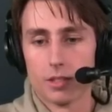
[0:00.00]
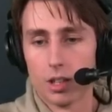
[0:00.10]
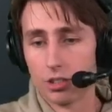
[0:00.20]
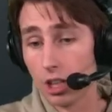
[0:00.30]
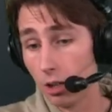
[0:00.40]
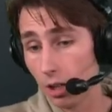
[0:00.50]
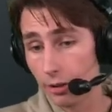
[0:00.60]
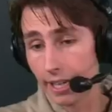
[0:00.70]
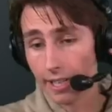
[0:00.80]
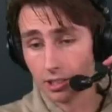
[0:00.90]
So
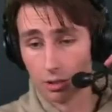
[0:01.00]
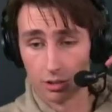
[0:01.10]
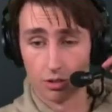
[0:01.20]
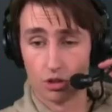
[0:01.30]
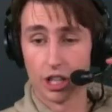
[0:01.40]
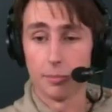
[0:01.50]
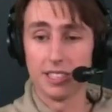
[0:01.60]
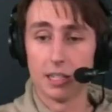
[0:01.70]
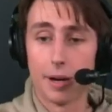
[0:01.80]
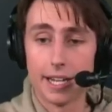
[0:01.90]

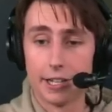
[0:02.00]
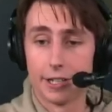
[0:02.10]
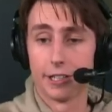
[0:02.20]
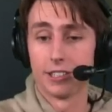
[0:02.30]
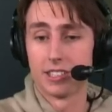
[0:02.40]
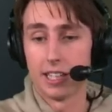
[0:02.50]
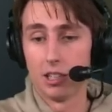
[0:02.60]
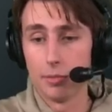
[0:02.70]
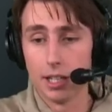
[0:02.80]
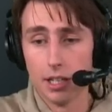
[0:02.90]
Jeremy's in my ear here. He's
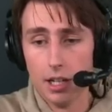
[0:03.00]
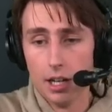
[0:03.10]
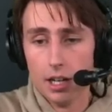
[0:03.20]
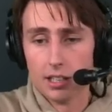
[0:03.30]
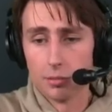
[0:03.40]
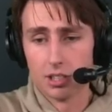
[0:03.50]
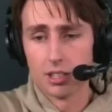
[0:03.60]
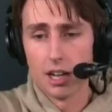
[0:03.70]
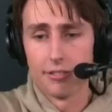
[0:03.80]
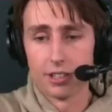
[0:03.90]
telling me some
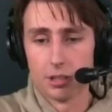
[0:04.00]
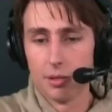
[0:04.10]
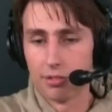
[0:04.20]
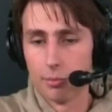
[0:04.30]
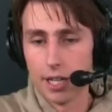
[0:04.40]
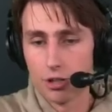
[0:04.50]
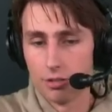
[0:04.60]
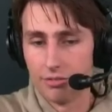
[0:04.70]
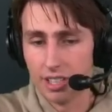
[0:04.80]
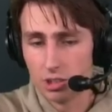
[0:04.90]
stuff here, some
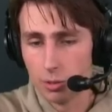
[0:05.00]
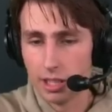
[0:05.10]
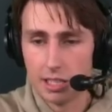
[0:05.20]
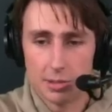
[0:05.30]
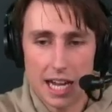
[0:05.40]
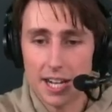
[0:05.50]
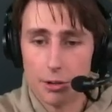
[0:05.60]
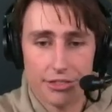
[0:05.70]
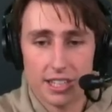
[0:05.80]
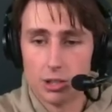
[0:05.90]
information. Vince Williams, I
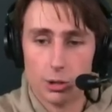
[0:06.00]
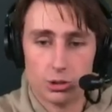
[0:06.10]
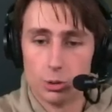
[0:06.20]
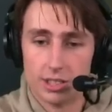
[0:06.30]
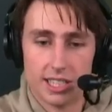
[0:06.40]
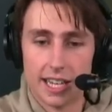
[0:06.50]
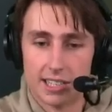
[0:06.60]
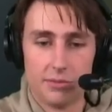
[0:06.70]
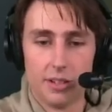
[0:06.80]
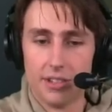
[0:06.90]
don't think Noah Sewell is the
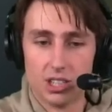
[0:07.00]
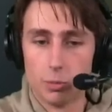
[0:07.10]
next Vince